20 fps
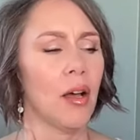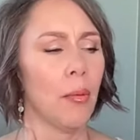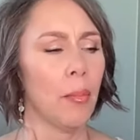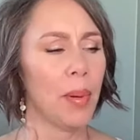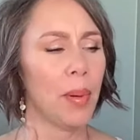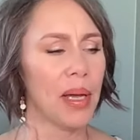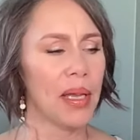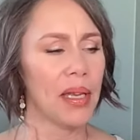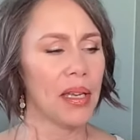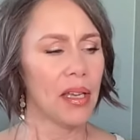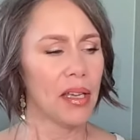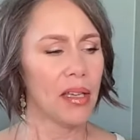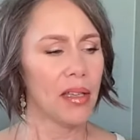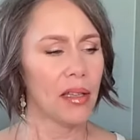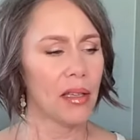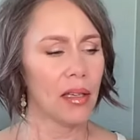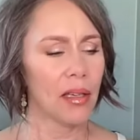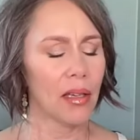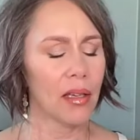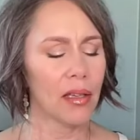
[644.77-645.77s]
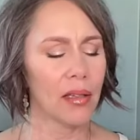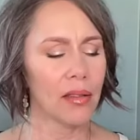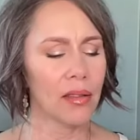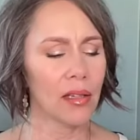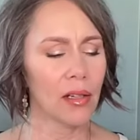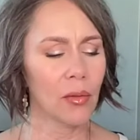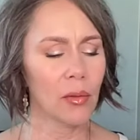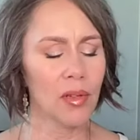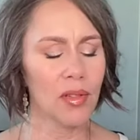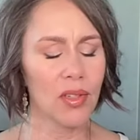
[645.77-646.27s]
But
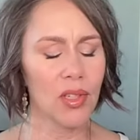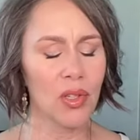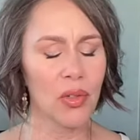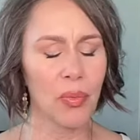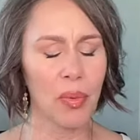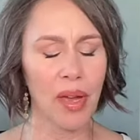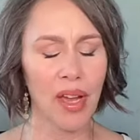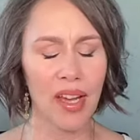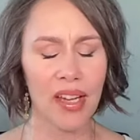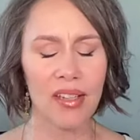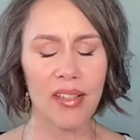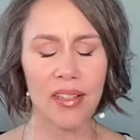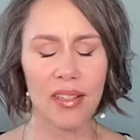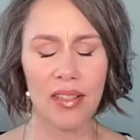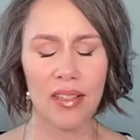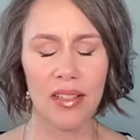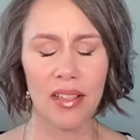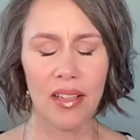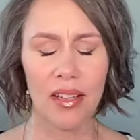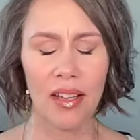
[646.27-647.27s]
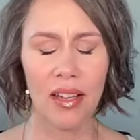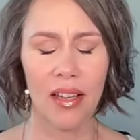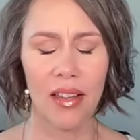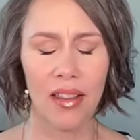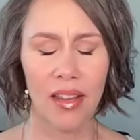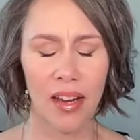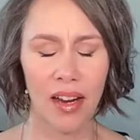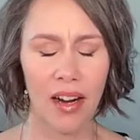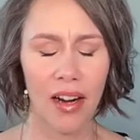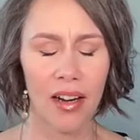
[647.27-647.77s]
there was space
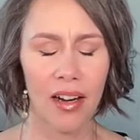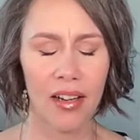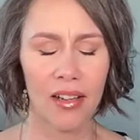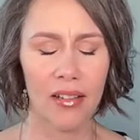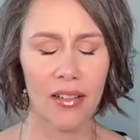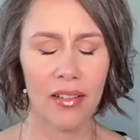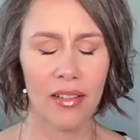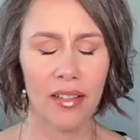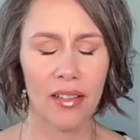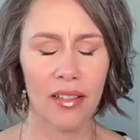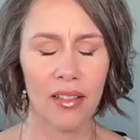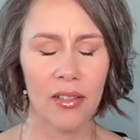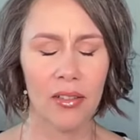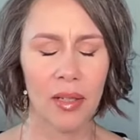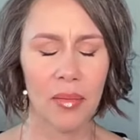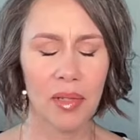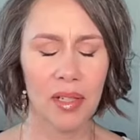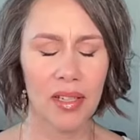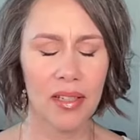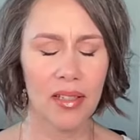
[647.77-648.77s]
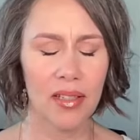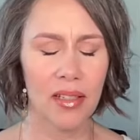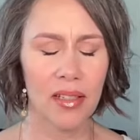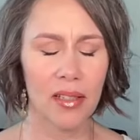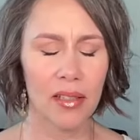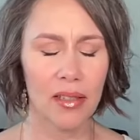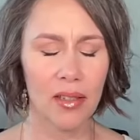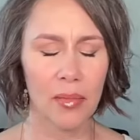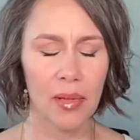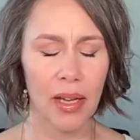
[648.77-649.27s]
there. Oh, I'm gonna
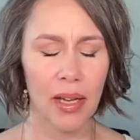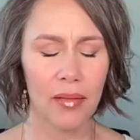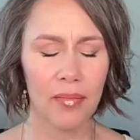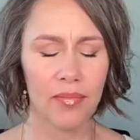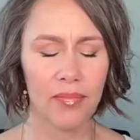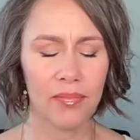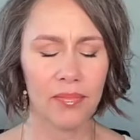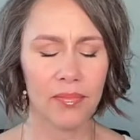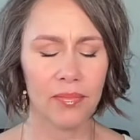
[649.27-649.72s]
sneeze so bad.